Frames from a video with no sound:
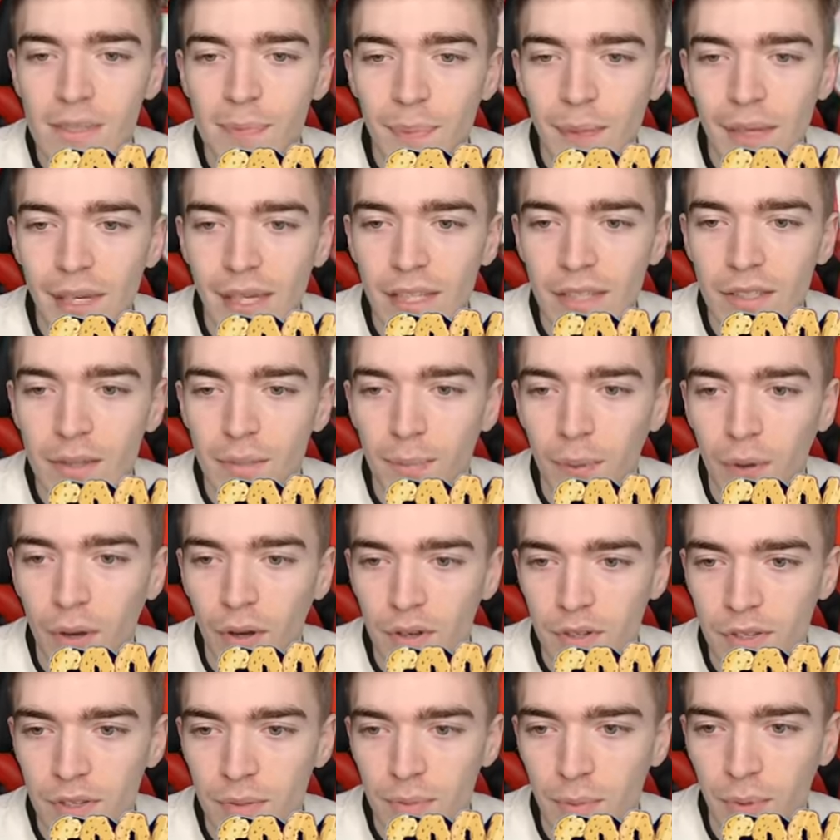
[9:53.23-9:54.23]
speed
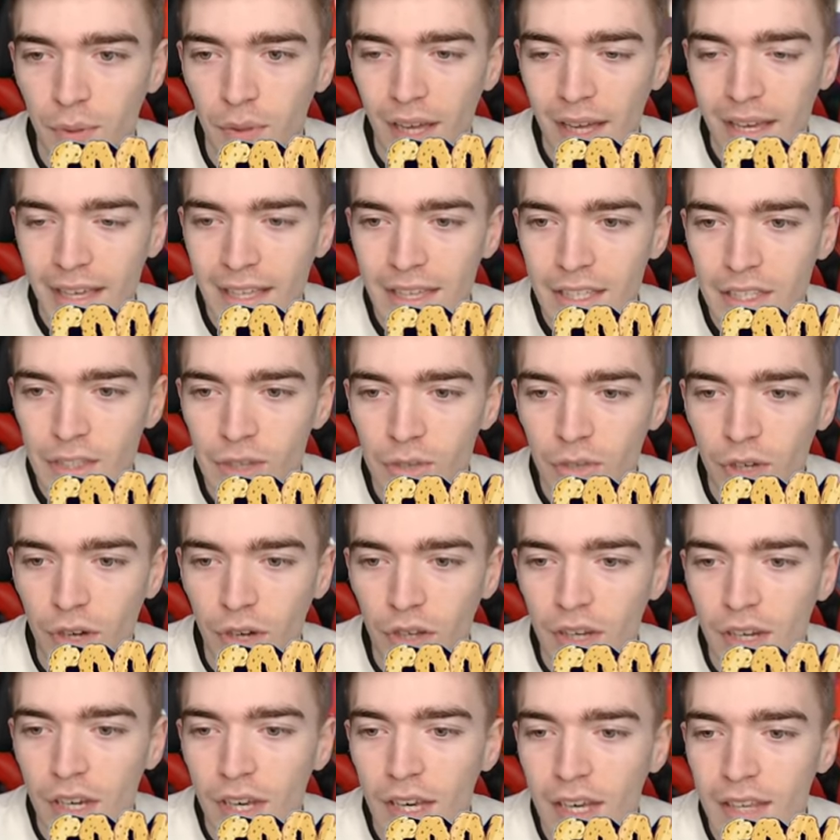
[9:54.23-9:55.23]
possible. I kid you not.